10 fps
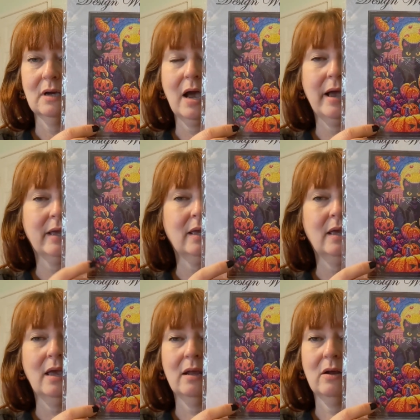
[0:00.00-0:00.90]
I
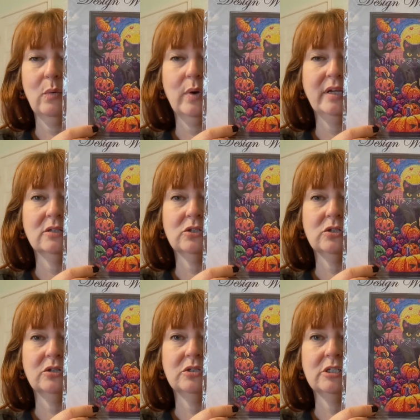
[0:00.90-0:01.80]
cannot wait to
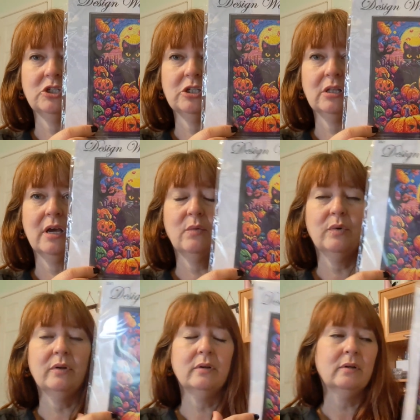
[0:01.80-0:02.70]
start stitching that
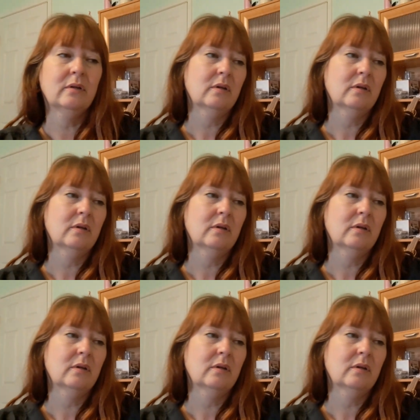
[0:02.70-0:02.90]
one.